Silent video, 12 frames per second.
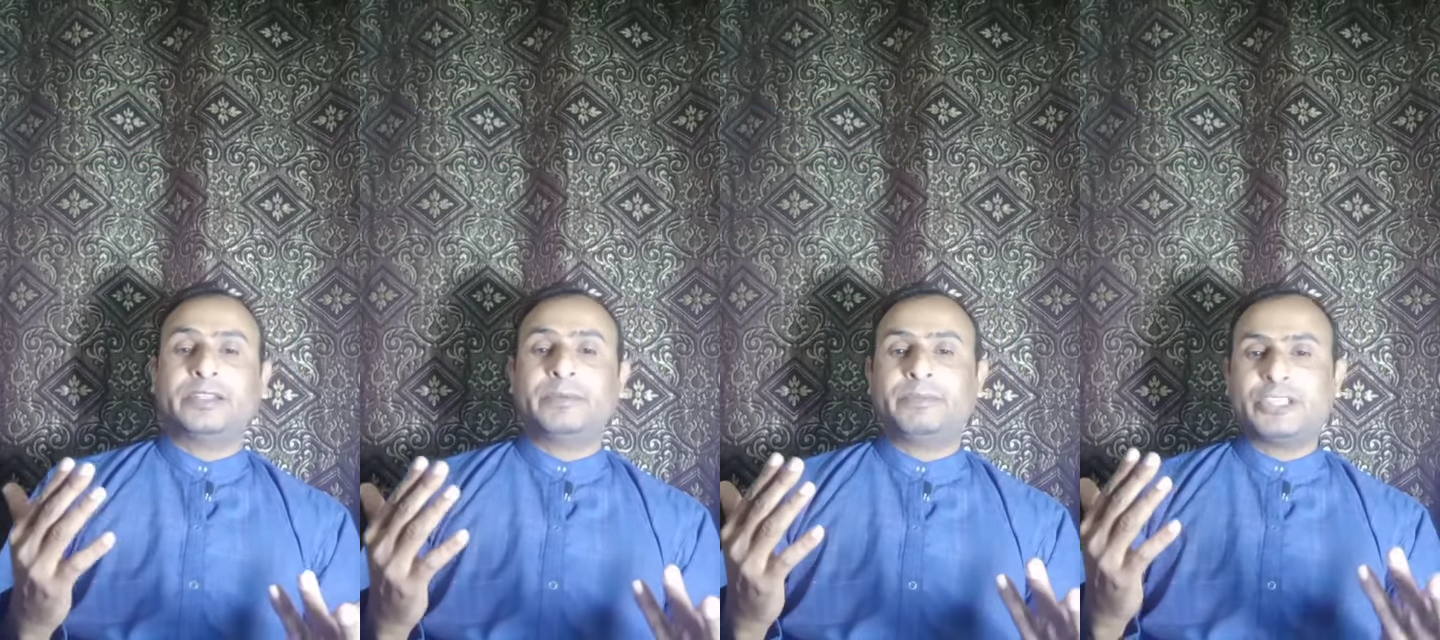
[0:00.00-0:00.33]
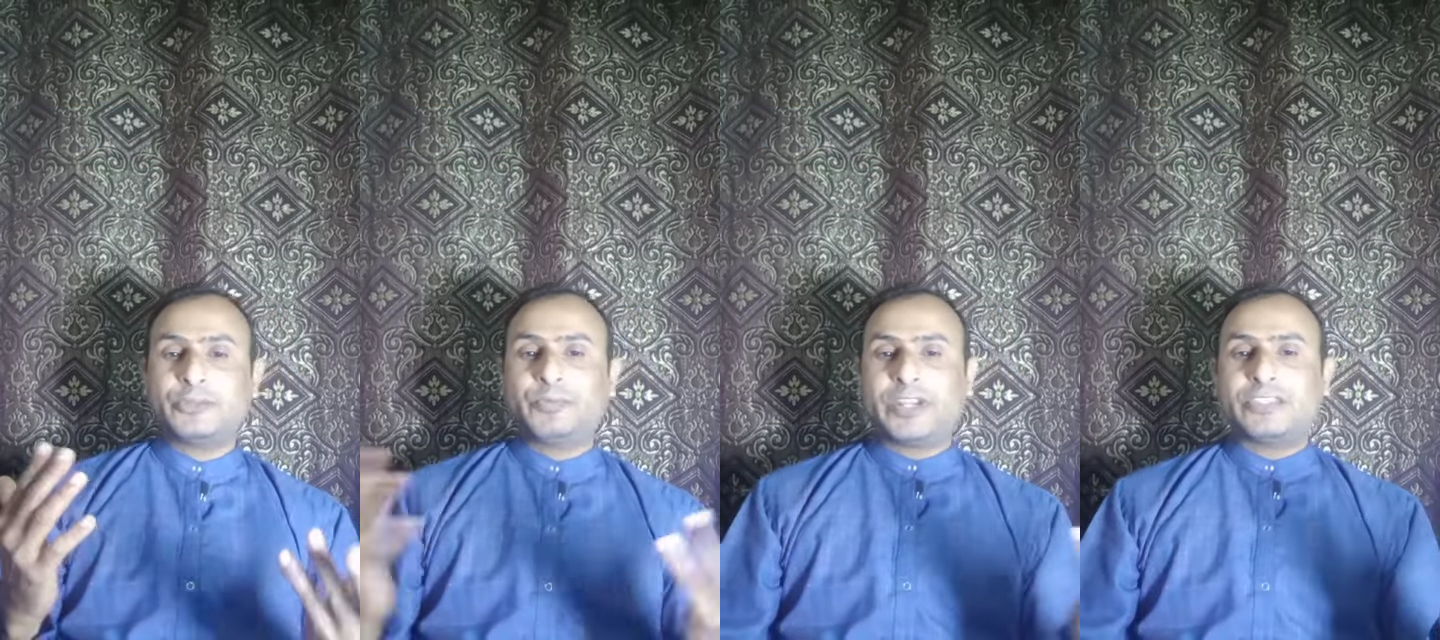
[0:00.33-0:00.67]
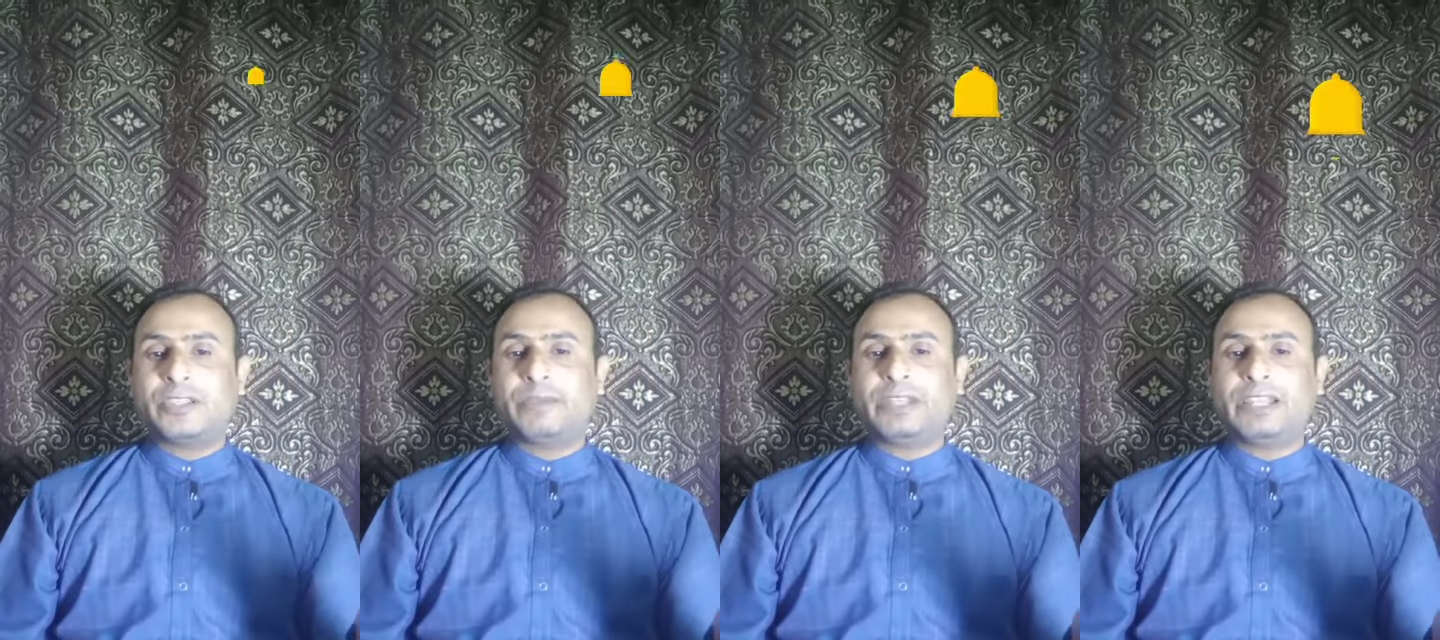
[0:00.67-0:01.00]
must press
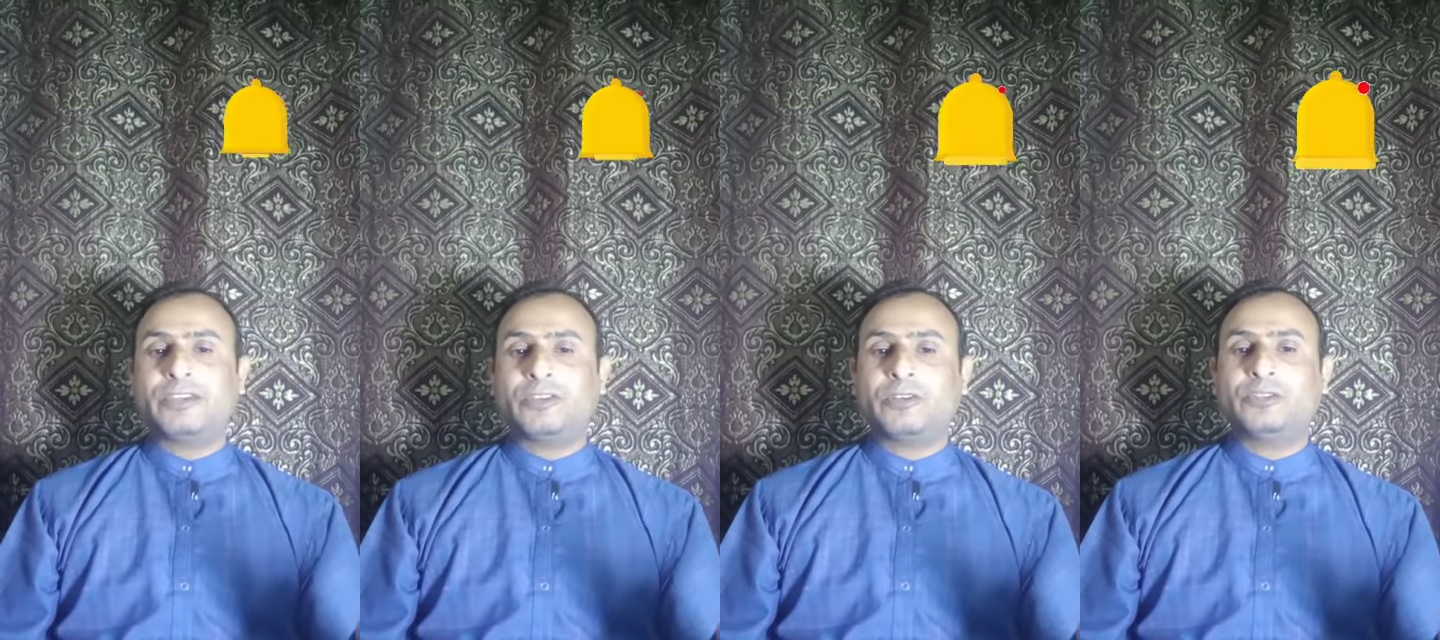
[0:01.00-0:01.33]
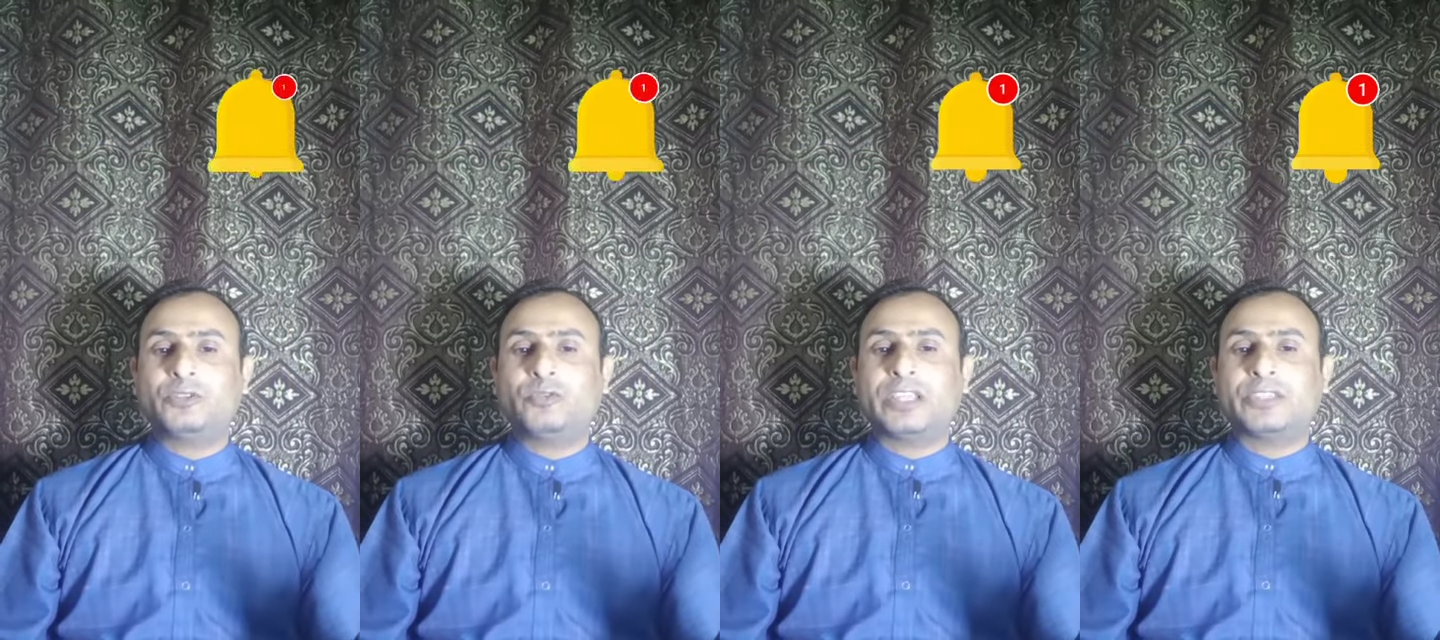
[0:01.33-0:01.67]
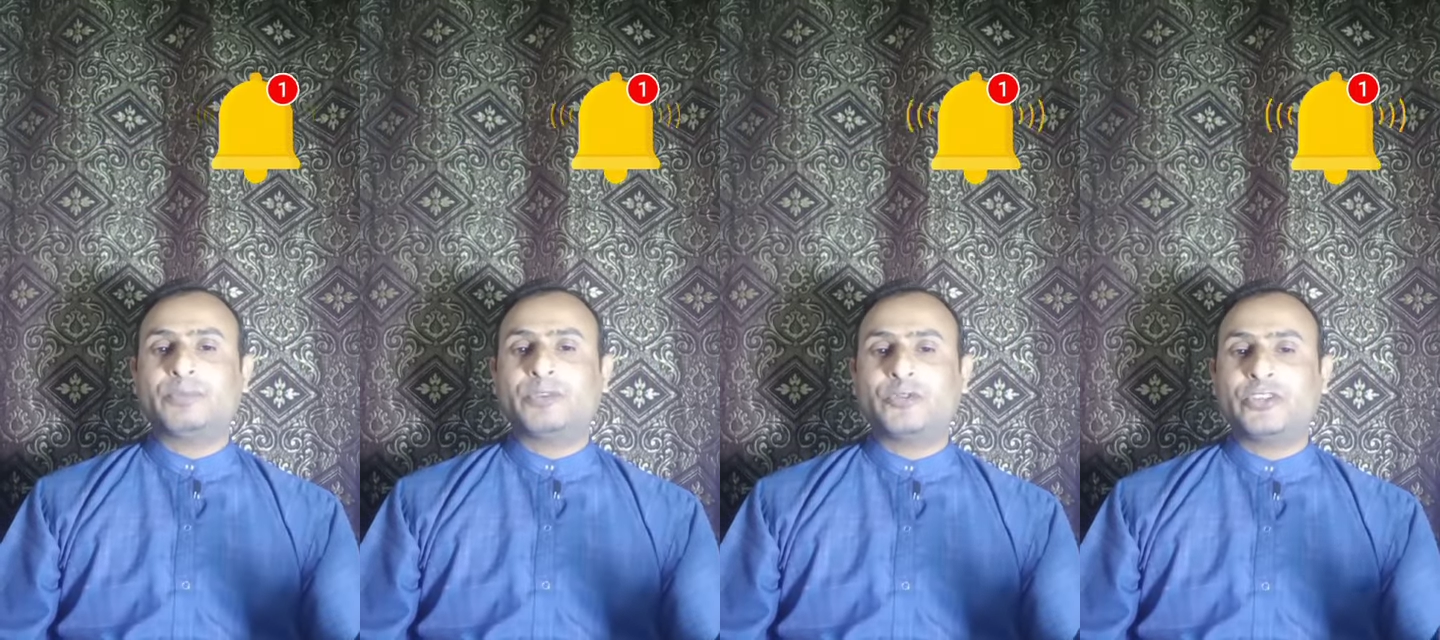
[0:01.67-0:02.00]
the bell icon to watch more